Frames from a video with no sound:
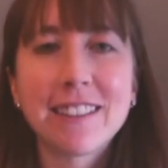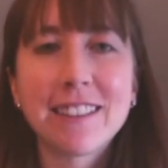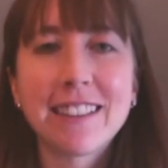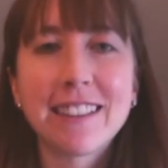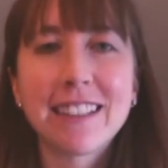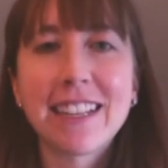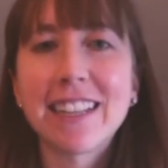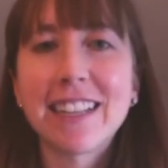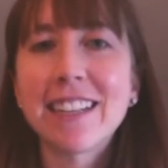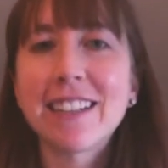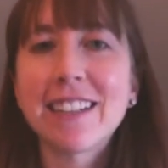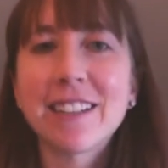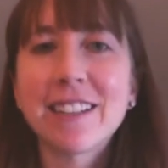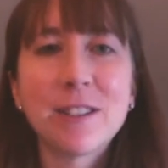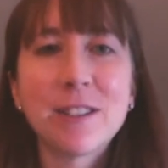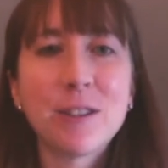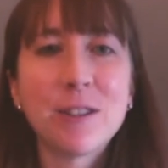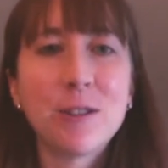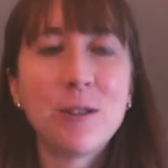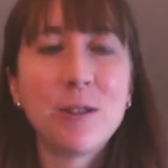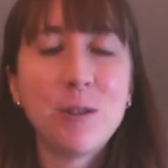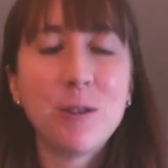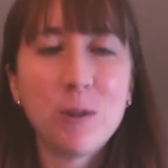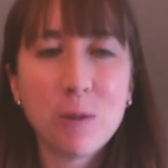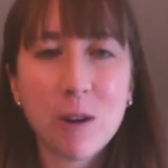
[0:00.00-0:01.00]
Like,
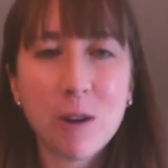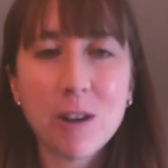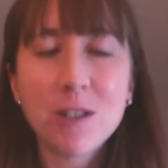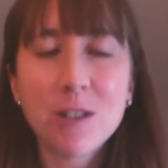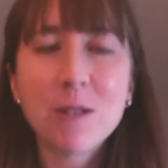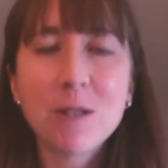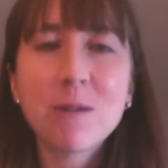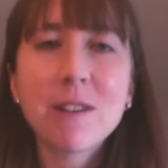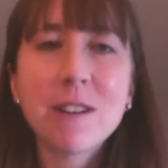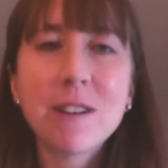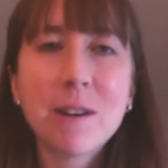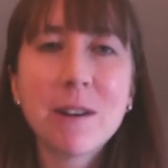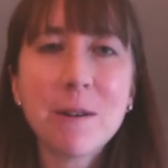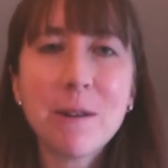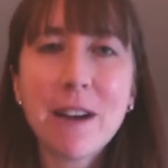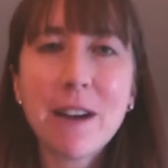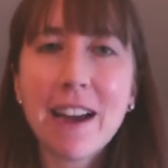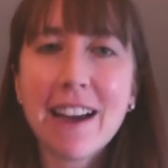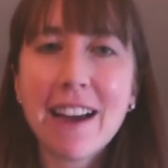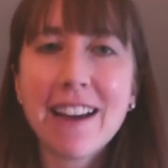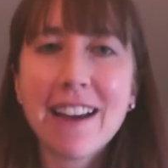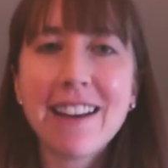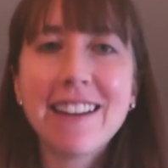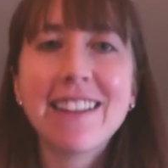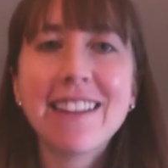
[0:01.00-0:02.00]
you are doing
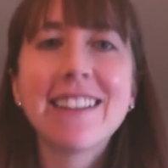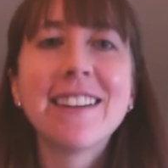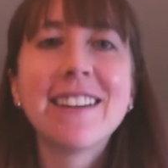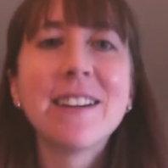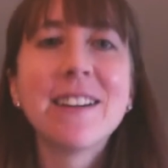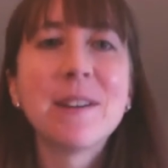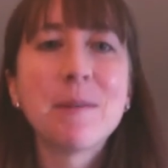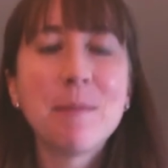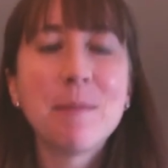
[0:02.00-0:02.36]
okay.